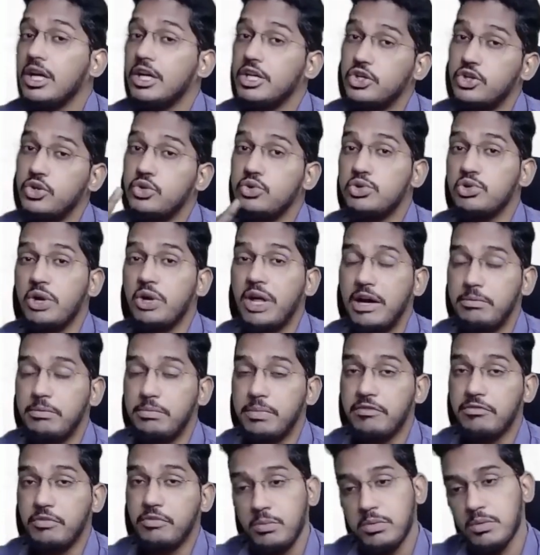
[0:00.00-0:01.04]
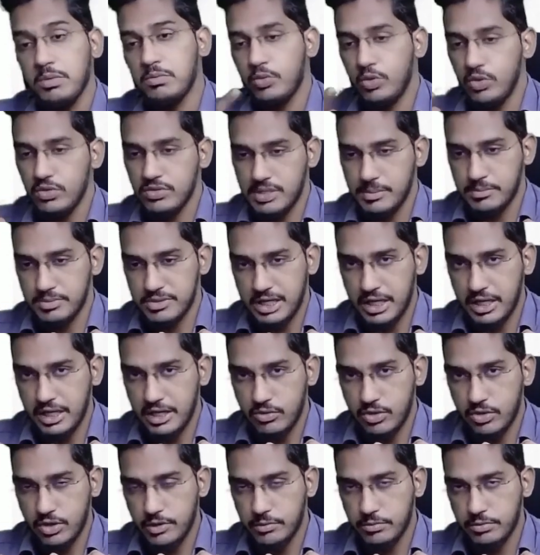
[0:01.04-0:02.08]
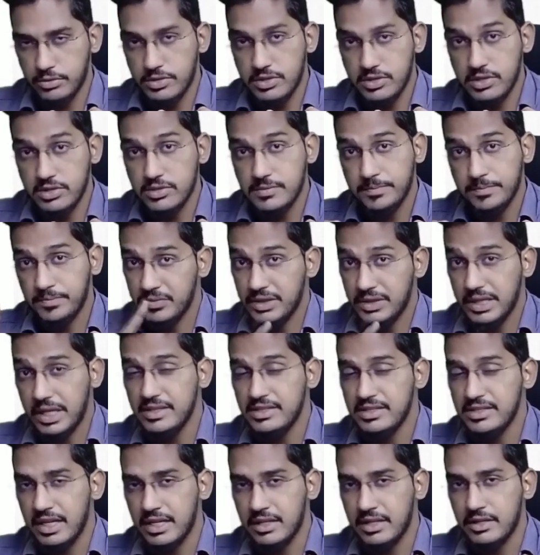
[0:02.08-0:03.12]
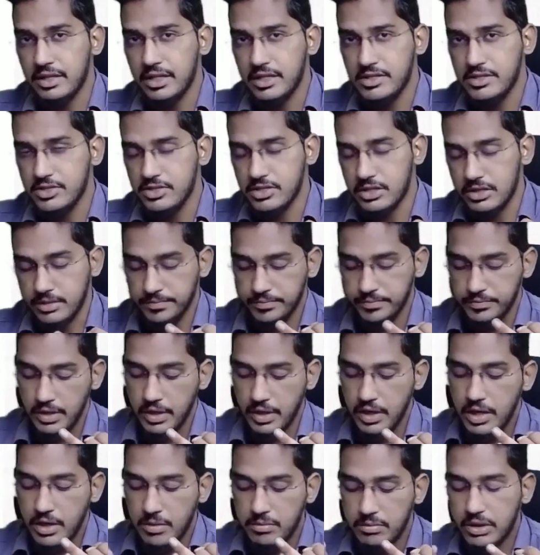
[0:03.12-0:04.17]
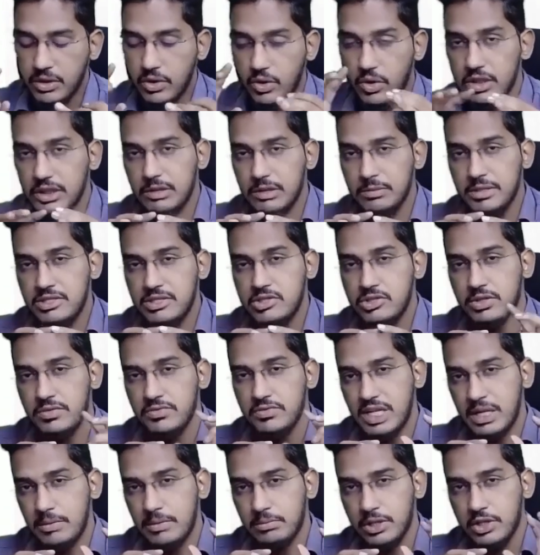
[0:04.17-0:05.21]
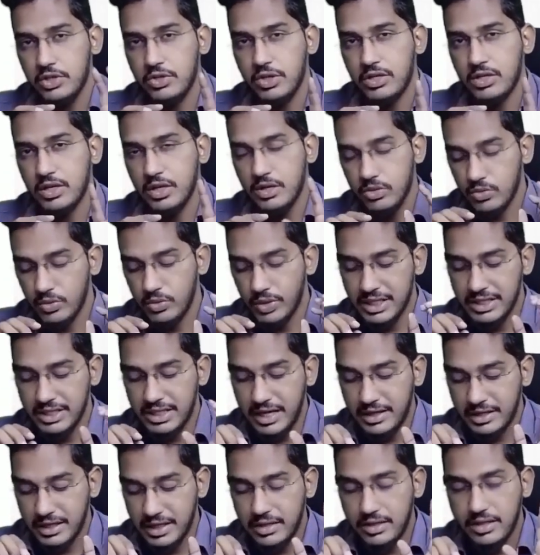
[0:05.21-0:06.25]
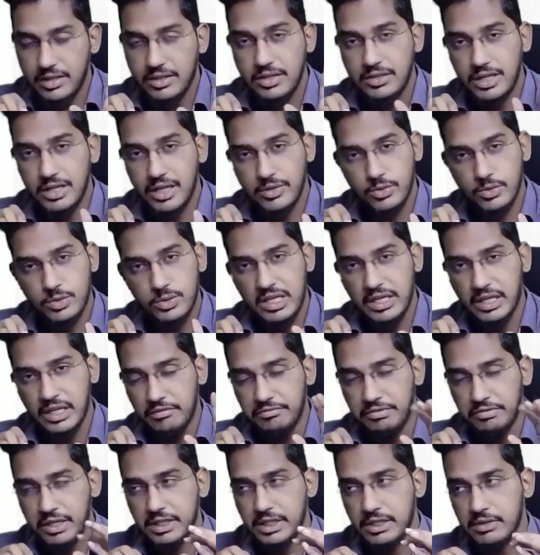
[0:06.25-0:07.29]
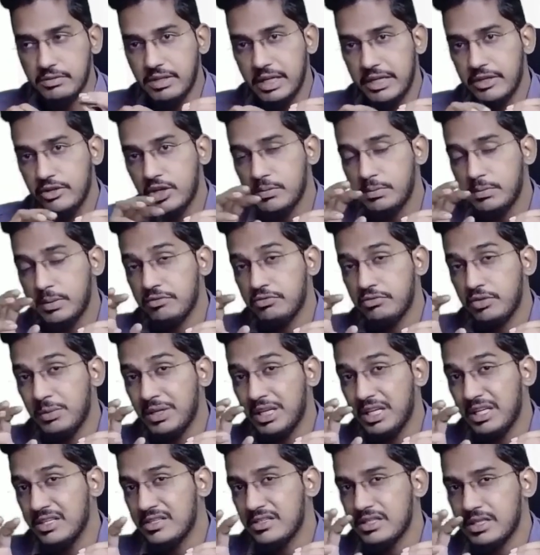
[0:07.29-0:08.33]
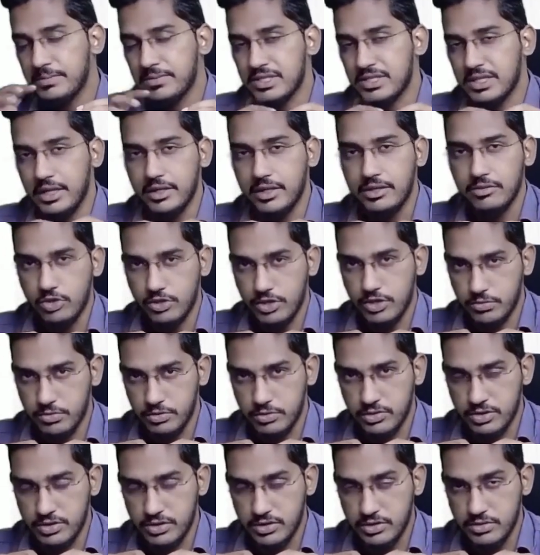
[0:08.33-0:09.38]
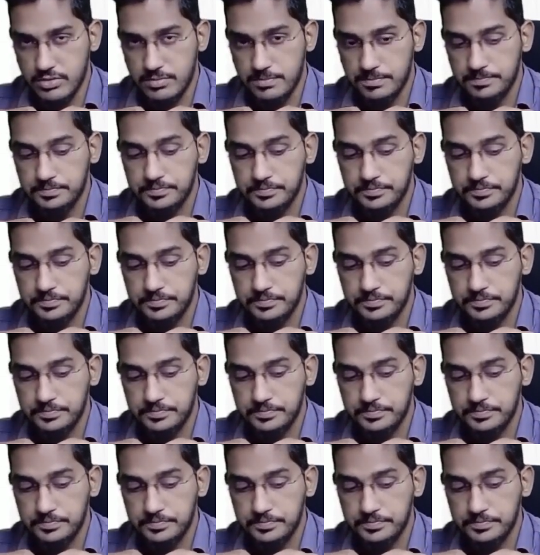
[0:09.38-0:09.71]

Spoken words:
You should have performed more substantive audit procedures. That is correct decision. But on the basis of sample, you are concluding that internal controls are effective and you are performing less substantive audit procedures.